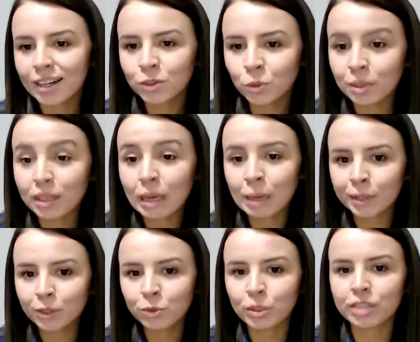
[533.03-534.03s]
to be
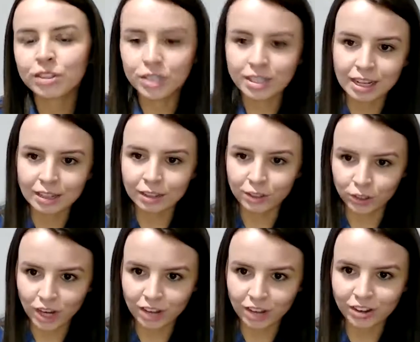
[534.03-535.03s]
able to understand
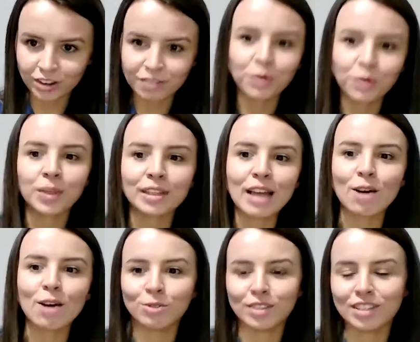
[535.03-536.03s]
each other even
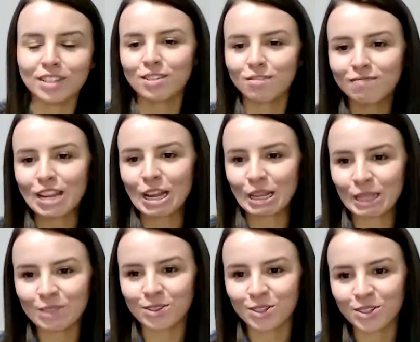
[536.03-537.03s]
without this
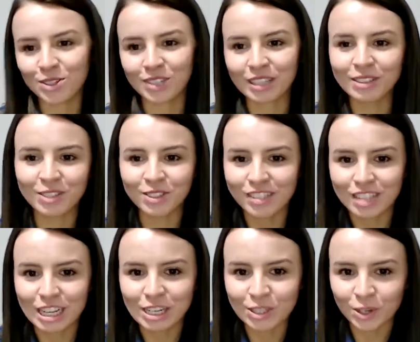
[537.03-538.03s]
literature or
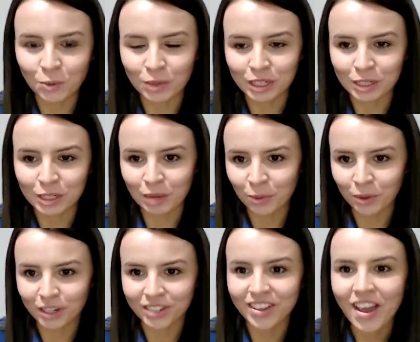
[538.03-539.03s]
translation word by
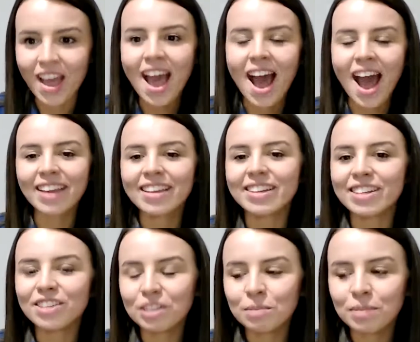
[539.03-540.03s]
word. I can
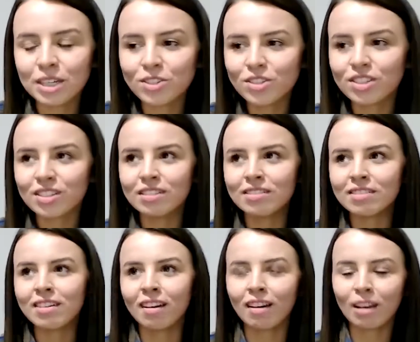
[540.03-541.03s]
even mention
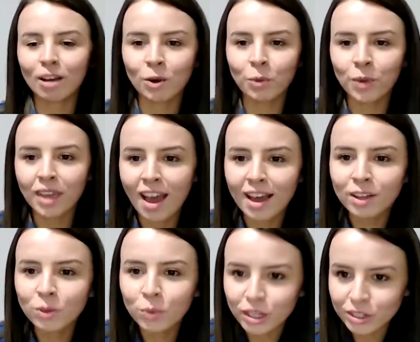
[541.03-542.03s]
we had
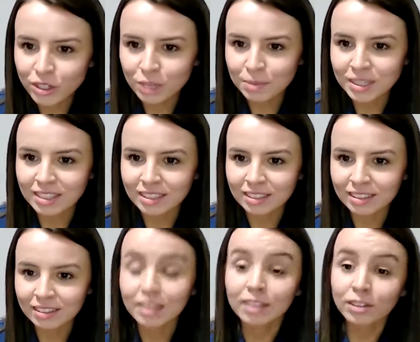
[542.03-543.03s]

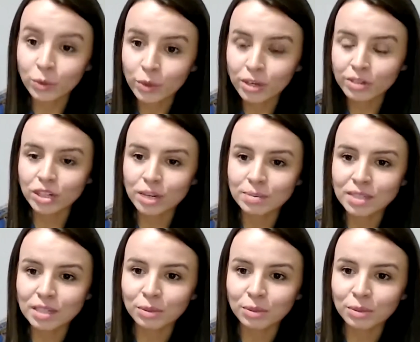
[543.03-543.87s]
theater workshops in